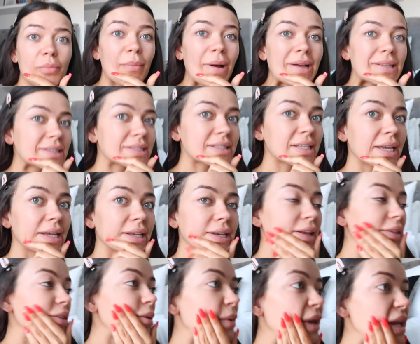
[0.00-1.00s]
My skin
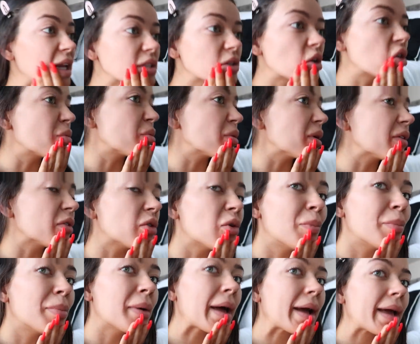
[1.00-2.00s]
at the minute is horrible. I've got
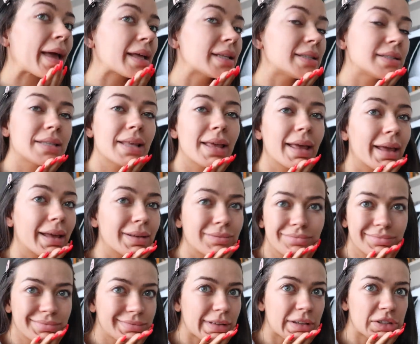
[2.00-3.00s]
all blackheads here.
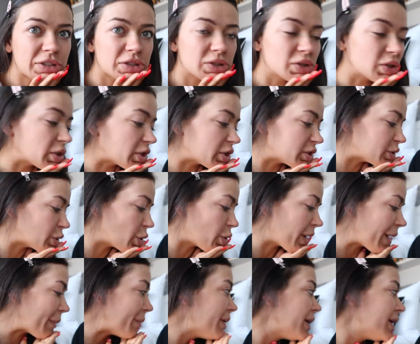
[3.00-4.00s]
It's just not a good
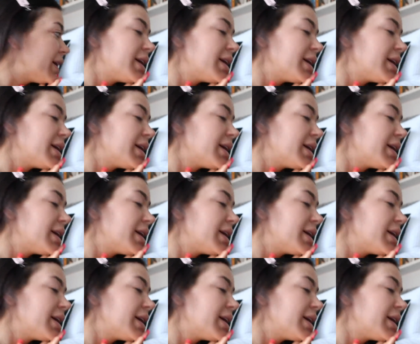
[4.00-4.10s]
time.